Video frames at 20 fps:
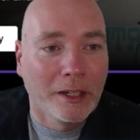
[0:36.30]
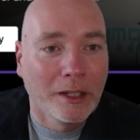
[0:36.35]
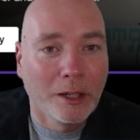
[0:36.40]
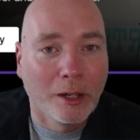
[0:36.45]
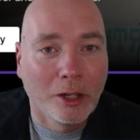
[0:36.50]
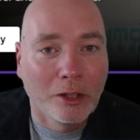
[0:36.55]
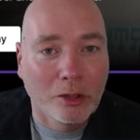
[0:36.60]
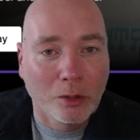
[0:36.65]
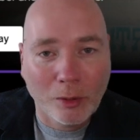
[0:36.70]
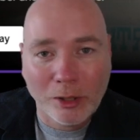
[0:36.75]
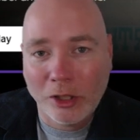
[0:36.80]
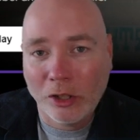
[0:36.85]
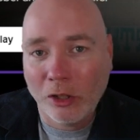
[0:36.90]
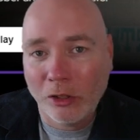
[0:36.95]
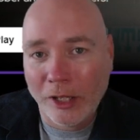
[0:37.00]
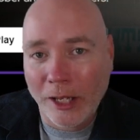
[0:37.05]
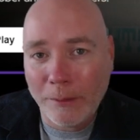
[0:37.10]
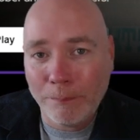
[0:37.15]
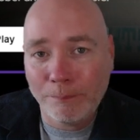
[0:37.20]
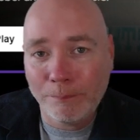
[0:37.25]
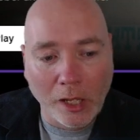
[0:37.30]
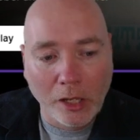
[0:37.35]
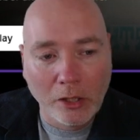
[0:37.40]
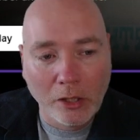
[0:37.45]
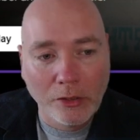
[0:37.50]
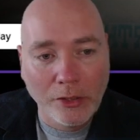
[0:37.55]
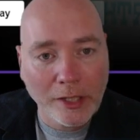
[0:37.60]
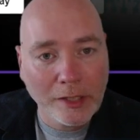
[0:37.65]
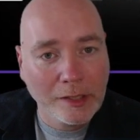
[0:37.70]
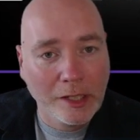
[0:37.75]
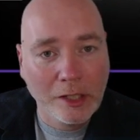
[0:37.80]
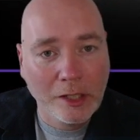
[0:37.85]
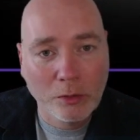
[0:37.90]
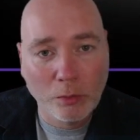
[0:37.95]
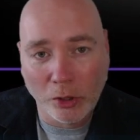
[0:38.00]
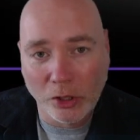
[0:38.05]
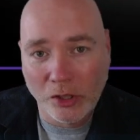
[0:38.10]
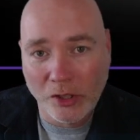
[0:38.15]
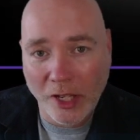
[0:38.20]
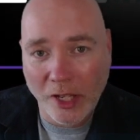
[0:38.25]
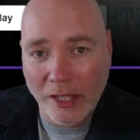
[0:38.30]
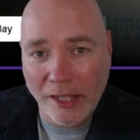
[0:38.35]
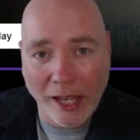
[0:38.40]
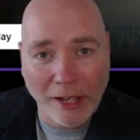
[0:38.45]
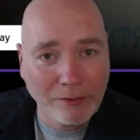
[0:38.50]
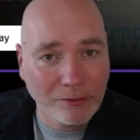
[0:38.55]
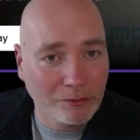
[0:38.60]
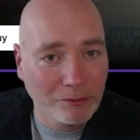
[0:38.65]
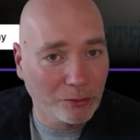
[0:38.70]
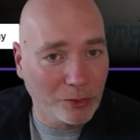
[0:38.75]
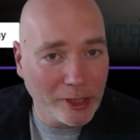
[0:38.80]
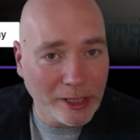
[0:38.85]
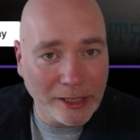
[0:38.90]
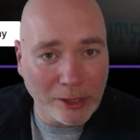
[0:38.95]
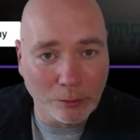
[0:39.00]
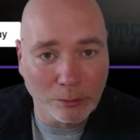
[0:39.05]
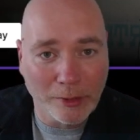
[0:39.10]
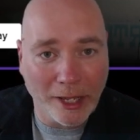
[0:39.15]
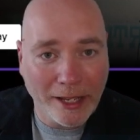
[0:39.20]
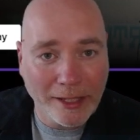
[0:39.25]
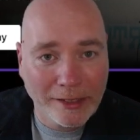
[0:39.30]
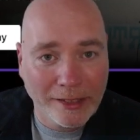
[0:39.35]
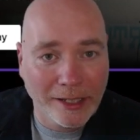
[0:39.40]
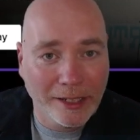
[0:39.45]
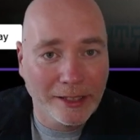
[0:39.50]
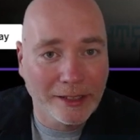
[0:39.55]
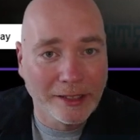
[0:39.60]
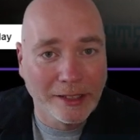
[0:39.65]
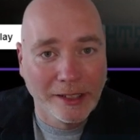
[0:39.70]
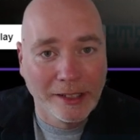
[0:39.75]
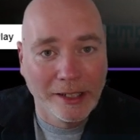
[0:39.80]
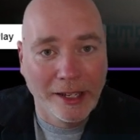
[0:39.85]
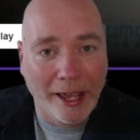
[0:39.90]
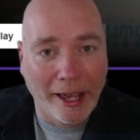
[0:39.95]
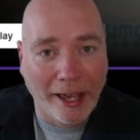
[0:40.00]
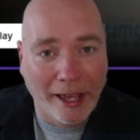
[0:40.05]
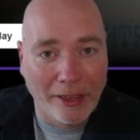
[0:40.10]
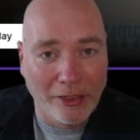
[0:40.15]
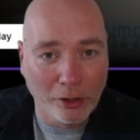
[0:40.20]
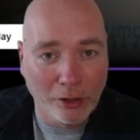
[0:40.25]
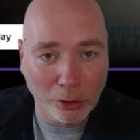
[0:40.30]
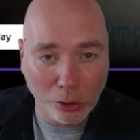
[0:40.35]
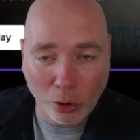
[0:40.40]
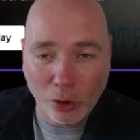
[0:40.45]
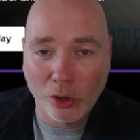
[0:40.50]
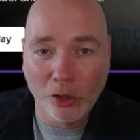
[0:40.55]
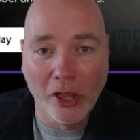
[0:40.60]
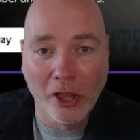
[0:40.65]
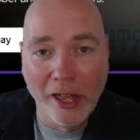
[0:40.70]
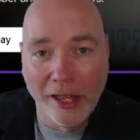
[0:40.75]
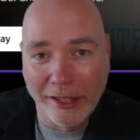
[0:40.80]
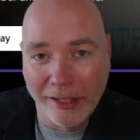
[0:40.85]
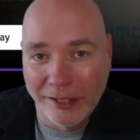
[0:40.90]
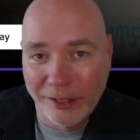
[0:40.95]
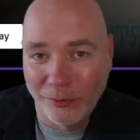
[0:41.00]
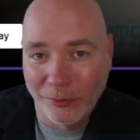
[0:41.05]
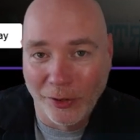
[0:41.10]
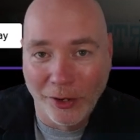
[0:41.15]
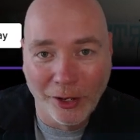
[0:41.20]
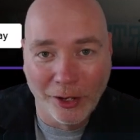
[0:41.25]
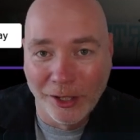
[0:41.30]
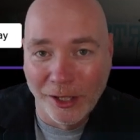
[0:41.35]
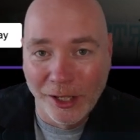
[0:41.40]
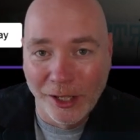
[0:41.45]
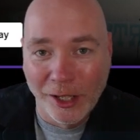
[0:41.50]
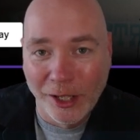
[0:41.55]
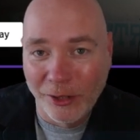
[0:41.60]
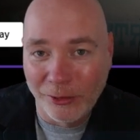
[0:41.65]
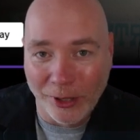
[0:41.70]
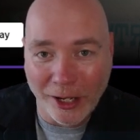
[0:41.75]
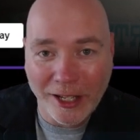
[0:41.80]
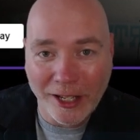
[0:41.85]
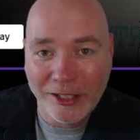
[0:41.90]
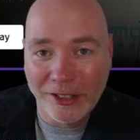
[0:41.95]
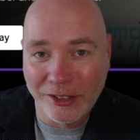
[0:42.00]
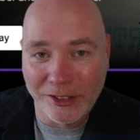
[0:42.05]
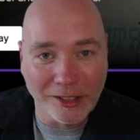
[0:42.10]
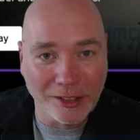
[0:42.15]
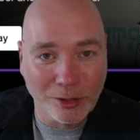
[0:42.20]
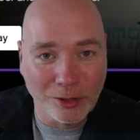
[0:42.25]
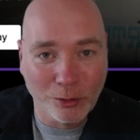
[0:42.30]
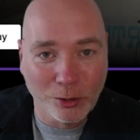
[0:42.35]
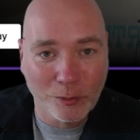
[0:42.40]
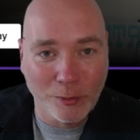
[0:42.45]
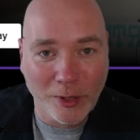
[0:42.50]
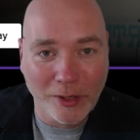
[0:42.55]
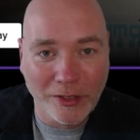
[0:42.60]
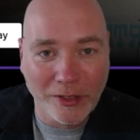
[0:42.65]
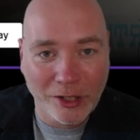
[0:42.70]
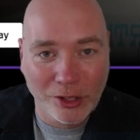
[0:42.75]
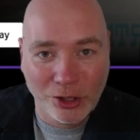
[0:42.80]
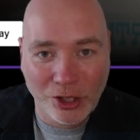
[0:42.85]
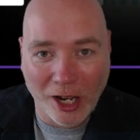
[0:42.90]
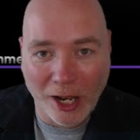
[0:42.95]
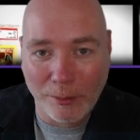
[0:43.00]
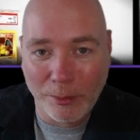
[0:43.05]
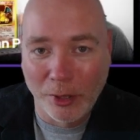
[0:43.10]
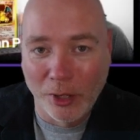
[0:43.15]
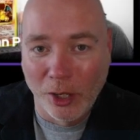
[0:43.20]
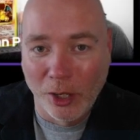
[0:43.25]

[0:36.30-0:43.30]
So when you log in, this is what you see. They haven't really updated the look of this for ages. It's always been this chap